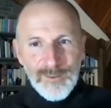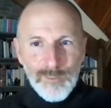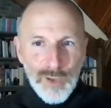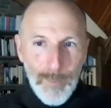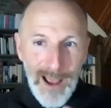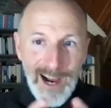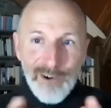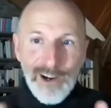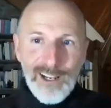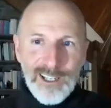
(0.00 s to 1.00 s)

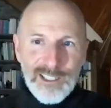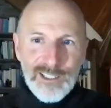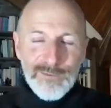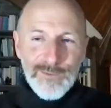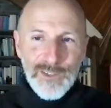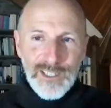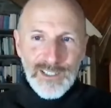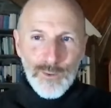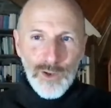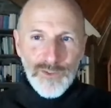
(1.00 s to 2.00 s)
preparing us for
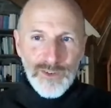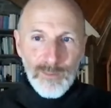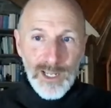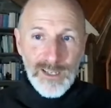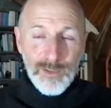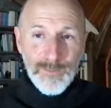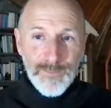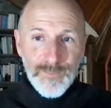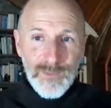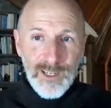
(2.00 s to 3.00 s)
this quantum leap.
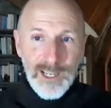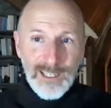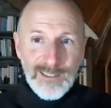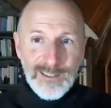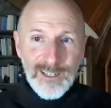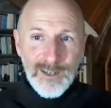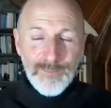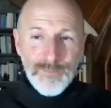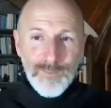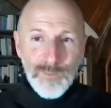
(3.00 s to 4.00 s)
And
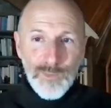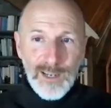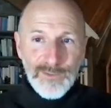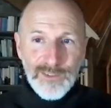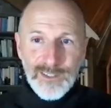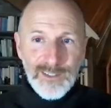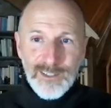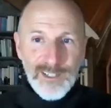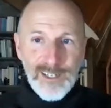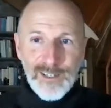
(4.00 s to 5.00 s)
um, we have to
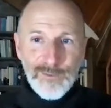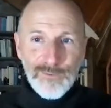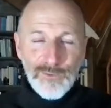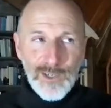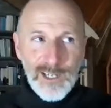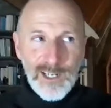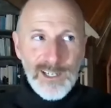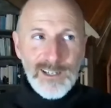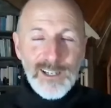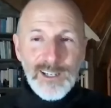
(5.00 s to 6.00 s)
kind of
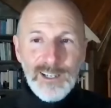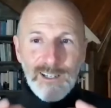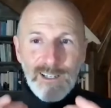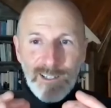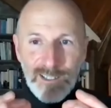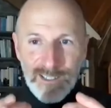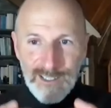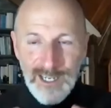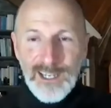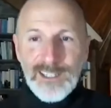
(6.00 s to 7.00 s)
really
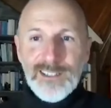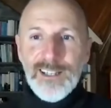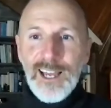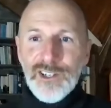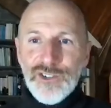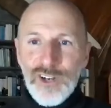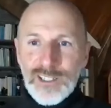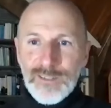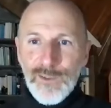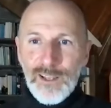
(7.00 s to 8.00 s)
sink into that
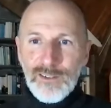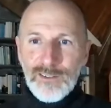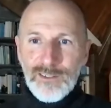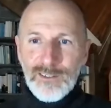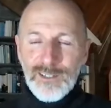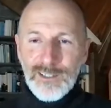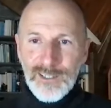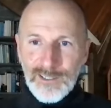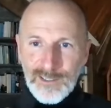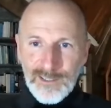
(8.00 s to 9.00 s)
trust field in
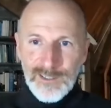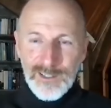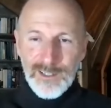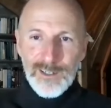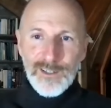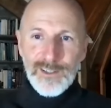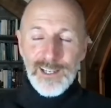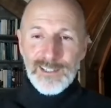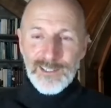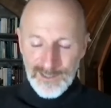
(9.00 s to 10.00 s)
the, the, uh,
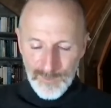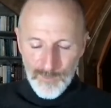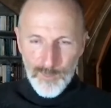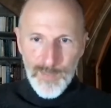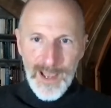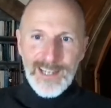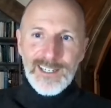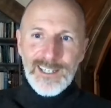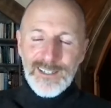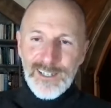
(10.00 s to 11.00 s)
that is
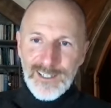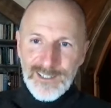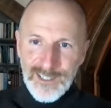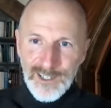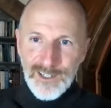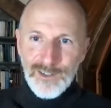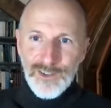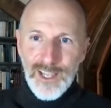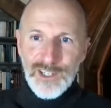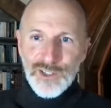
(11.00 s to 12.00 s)
embedded in the
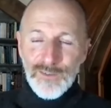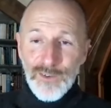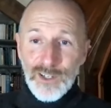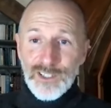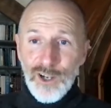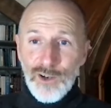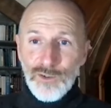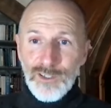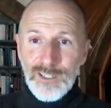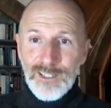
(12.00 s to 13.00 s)
eternal nature of our soul.